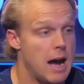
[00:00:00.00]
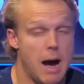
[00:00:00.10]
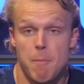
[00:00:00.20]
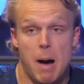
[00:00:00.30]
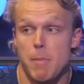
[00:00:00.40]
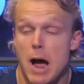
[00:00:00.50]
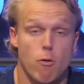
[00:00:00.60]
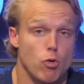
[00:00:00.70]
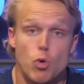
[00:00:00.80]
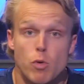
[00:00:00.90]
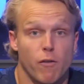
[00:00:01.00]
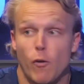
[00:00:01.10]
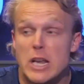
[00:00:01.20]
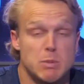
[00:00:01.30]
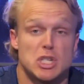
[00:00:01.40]
I'm not rooting for
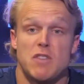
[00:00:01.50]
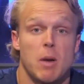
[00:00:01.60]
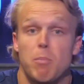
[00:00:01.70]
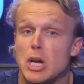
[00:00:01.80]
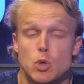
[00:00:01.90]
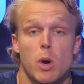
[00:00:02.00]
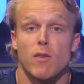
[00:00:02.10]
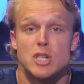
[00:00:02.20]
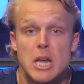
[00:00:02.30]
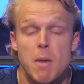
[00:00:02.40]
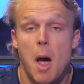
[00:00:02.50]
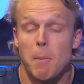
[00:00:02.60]
any specific Big 12 team.